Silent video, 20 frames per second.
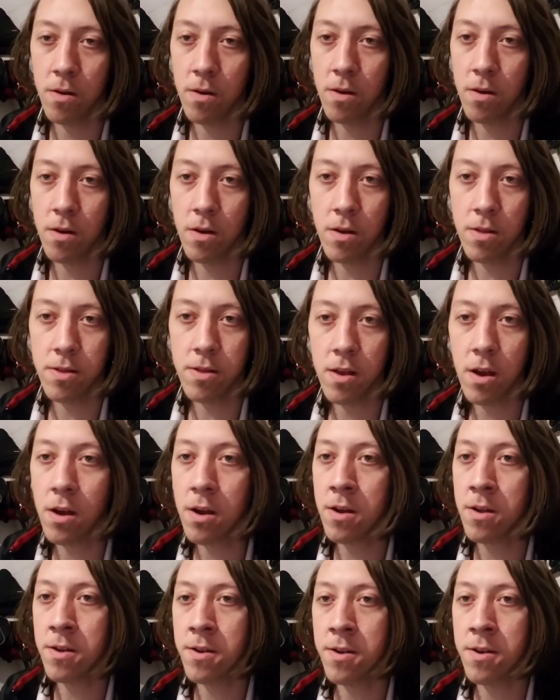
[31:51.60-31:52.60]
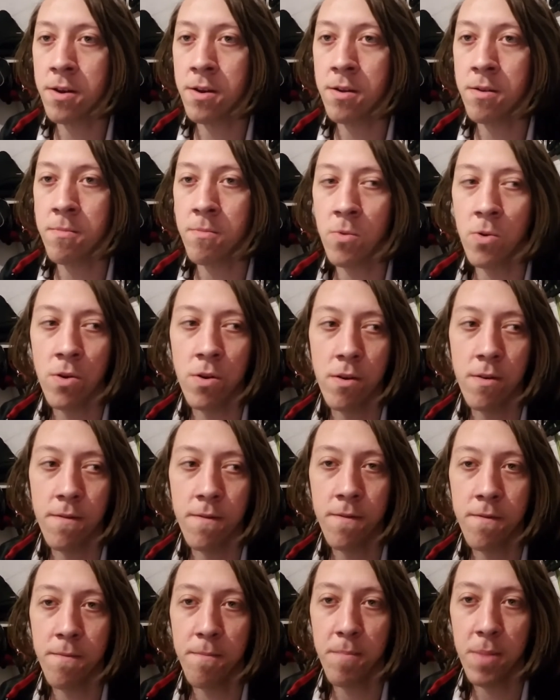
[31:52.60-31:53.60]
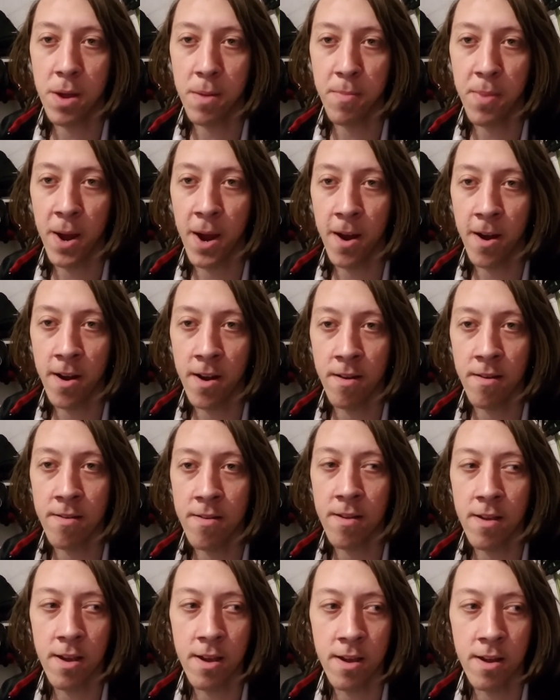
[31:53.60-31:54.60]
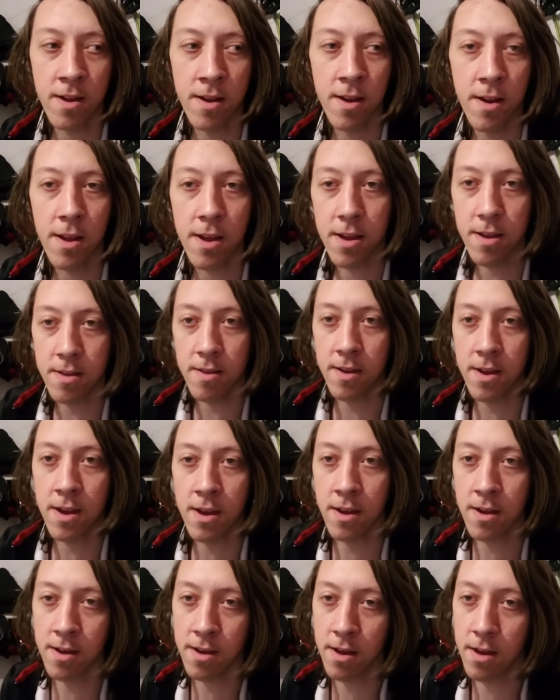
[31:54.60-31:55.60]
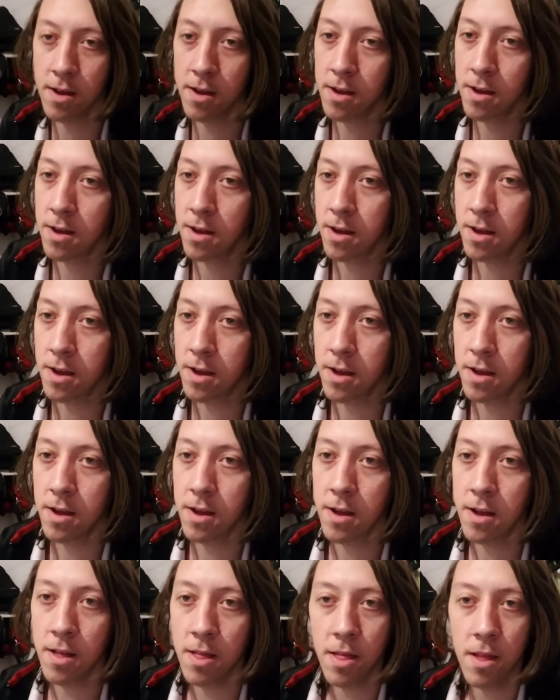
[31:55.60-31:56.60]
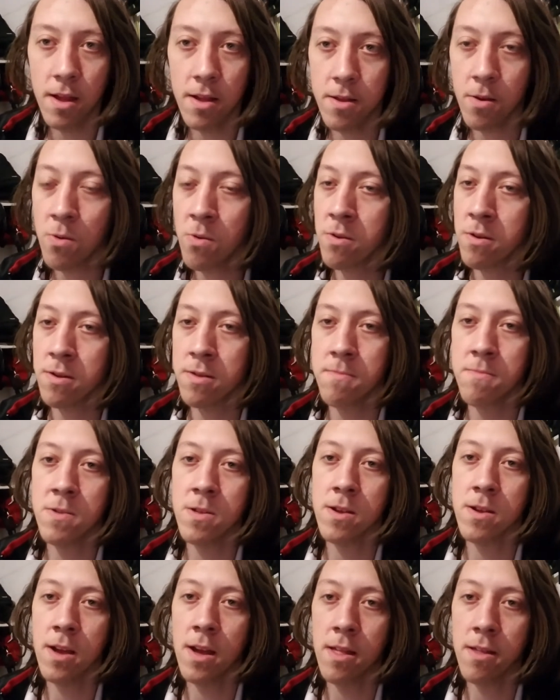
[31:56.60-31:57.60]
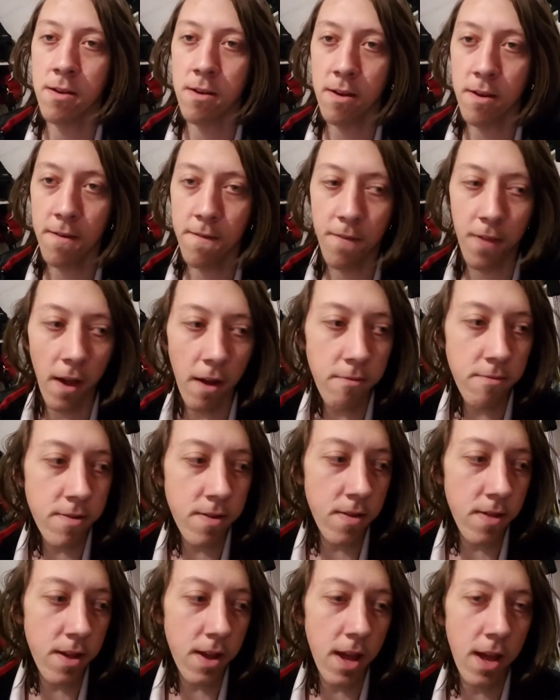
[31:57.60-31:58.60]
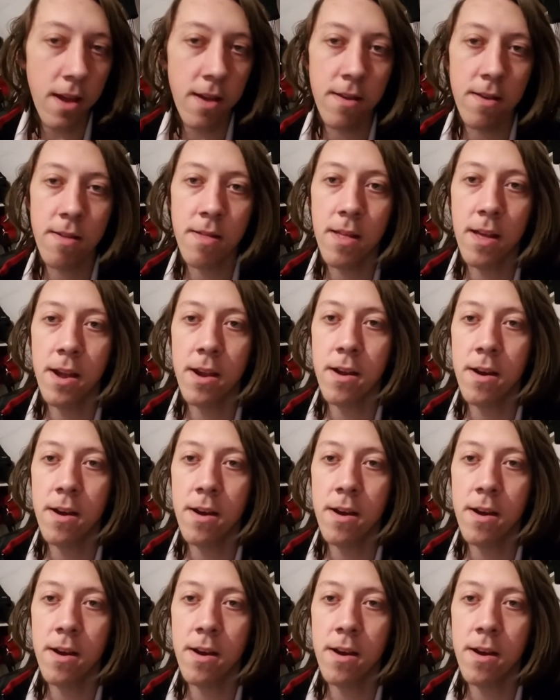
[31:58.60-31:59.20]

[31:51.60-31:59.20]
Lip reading: a ton more of big pairs and ace king. It's holding them together. If that wasn't the case, then